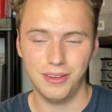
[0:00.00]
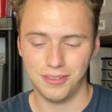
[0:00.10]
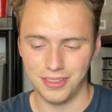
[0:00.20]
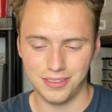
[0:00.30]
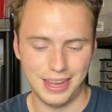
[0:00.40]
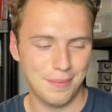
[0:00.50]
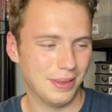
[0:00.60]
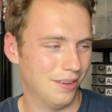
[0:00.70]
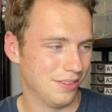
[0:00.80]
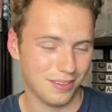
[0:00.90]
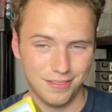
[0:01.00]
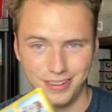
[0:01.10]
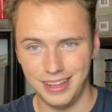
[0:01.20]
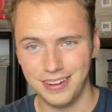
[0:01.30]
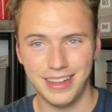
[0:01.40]
And it was on the same day I was looking
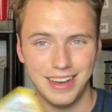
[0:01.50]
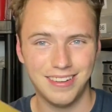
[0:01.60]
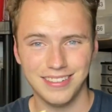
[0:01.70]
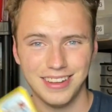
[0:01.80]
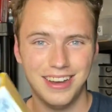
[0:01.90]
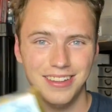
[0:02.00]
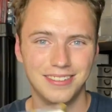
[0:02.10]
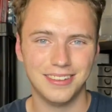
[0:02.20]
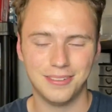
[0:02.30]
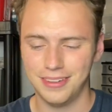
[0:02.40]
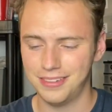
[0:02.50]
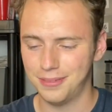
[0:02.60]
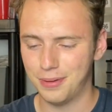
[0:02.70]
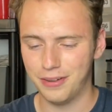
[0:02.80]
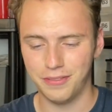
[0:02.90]
for the other Lego. I was like, oh, this
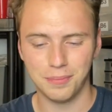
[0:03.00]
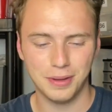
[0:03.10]
is perfect.